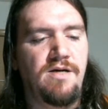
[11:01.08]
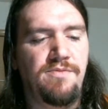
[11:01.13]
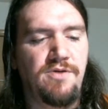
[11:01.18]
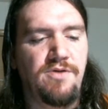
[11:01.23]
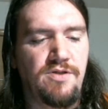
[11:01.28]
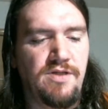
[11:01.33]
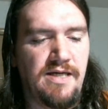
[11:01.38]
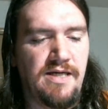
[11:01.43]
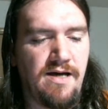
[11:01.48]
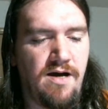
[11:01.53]

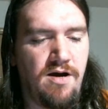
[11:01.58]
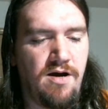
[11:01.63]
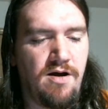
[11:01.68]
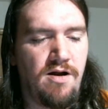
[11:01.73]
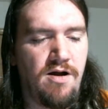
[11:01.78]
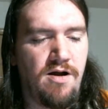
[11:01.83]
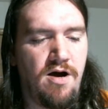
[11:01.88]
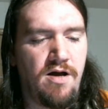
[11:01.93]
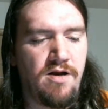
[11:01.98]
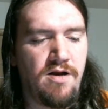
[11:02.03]

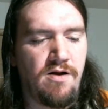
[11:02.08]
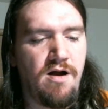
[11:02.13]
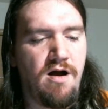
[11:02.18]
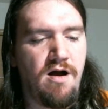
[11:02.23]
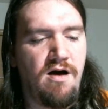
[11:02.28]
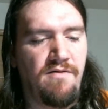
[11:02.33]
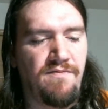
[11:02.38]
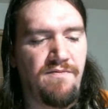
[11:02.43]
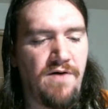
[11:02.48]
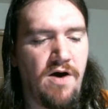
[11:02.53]
WDR on or
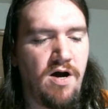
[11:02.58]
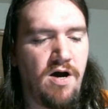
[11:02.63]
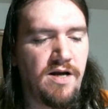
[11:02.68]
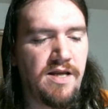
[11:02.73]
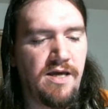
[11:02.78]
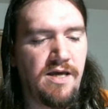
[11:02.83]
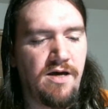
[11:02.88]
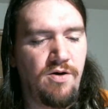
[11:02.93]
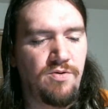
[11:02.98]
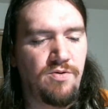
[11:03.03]
off,
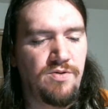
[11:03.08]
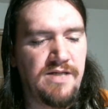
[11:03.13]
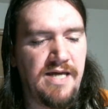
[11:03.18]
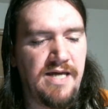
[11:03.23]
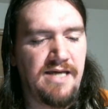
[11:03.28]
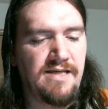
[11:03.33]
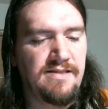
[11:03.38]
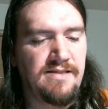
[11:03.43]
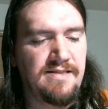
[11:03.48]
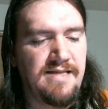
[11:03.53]
audio,
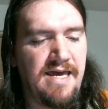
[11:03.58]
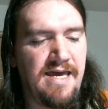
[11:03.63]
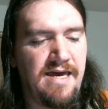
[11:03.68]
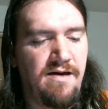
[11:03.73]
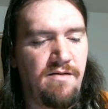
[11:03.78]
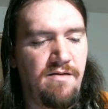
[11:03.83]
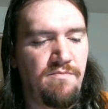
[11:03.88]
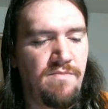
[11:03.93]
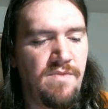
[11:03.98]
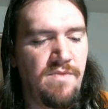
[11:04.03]
date
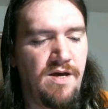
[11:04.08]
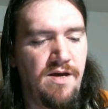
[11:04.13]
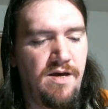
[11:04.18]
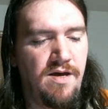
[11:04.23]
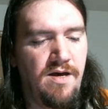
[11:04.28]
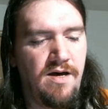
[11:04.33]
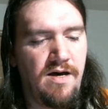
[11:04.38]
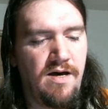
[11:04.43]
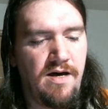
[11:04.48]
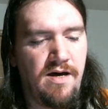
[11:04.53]
stamp,
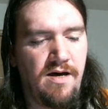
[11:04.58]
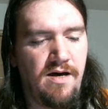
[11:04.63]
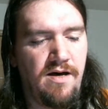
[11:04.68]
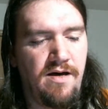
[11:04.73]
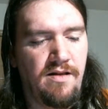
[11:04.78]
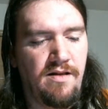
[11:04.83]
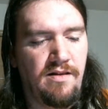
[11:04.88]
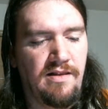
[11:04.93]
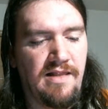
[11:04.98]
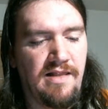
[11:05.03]

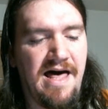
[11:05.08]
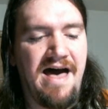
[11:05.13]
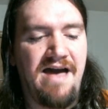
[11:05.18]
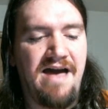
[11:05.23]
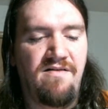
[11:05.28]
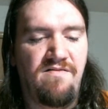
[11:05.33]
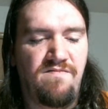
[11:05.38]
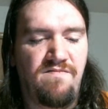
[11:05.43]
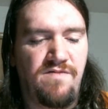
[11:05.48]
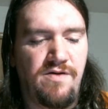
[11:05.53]

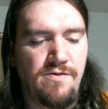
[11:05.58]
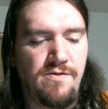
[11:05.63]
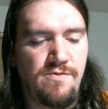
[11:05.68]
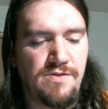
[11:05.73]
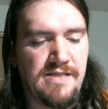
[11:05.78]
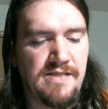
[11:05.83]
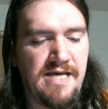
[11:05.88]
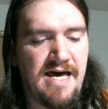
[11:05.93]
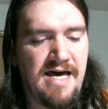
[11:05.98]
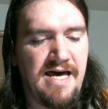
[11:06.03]
live
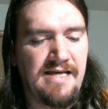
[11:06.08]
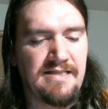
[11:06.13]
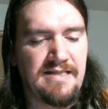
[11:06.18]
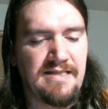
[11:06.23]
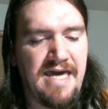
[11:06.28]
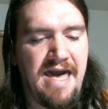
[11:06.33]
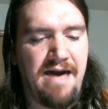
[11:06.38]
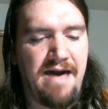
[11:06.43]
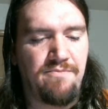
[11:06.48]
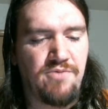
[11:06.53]
view
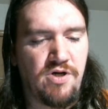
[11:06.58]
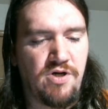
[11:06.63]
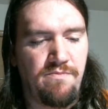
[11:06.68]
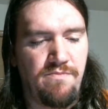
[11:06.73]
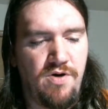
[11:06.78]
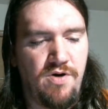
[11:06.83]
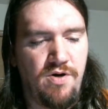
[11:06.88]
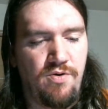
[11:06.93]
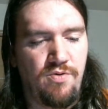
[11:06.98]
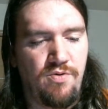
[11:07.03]
size,
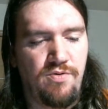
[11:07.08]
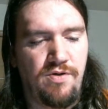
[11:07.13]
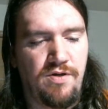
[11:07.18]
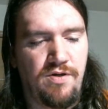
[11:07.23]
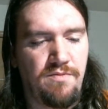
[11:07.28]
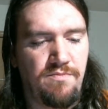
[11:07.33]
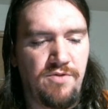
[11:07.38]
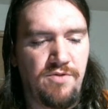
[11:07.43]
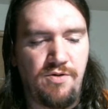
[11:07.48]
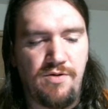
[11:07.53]
capture mode,
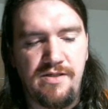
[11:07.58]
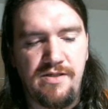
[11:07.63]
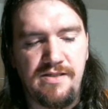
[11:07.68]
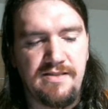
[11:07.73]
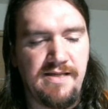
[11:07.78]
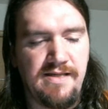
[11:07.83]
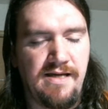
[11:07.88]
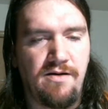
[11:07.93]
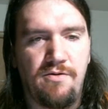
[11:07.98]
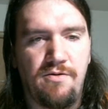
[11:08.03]
you can do it
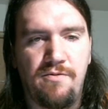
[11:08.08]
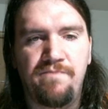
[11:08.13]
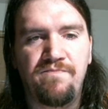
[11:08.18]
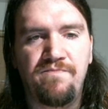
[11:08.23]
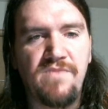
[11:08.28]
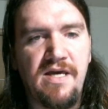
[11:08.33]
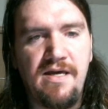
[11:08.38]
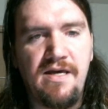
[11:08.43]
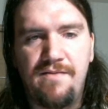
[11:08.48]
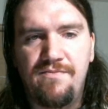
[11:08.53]
in single.
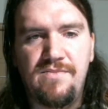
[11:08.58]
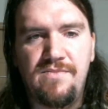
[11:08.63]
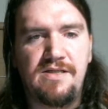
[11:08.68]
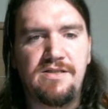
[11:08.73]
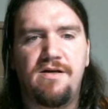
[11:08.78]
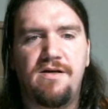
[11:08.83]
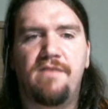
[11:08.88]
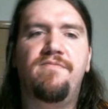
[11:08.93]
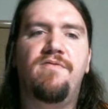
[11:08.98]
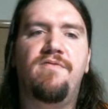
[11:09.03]

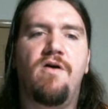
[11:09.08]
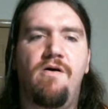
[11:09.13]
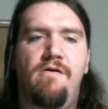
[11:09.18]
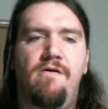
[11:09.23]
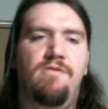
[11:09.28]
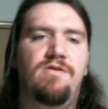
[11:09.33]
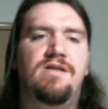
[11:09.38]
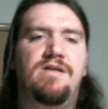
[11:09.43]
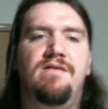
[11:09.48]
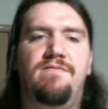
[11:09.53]
These are for
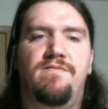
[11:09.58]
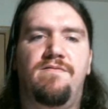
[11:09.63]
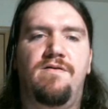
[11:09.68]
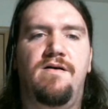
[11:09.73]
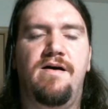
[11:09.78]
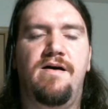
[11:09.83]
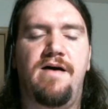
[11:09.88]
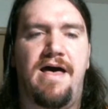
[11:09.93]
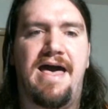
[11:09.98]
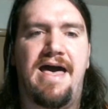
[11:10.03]
all the
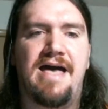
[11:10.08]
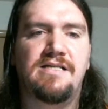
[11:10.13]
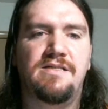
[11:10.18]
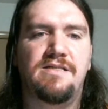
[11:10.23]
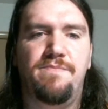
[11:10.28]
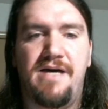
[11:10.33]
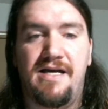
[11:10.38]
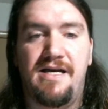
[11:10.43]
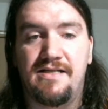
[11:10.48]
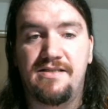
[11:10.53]
different
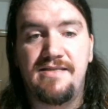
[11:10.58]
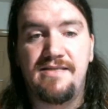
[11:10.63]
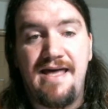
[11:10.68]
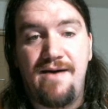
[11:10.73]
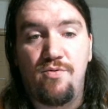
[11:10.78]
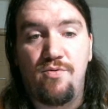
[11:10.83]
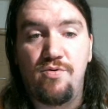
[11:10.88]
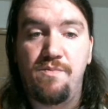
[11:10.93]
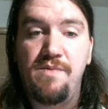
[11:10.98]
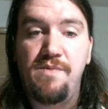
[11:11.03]
aspects
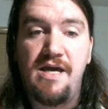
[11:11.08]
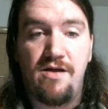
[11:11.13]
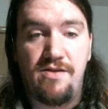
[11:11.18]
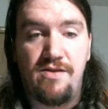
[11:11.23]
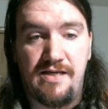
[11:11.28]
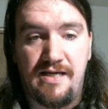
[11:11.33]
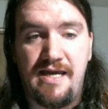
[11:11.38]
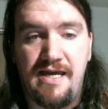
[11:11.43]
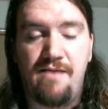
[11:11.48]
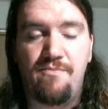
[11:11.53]
that would be
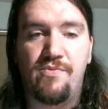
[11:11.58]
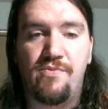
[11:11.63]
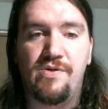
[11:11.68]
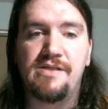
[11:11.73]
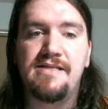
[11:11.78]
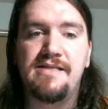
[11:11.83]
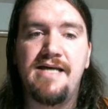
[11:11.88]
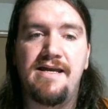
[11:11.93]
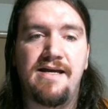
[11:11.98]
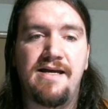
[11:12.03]
on the camera
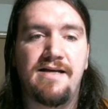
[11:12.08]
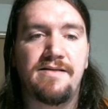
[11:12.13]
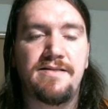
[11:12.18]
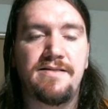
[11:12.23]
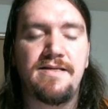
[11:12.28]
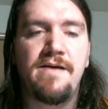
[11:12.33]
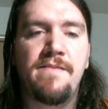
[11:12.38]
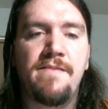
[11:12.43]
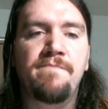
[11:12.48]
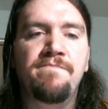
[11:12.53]
and
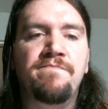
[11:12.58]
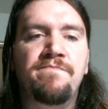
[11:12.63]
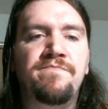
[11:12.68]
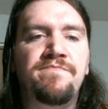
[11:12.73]
settings.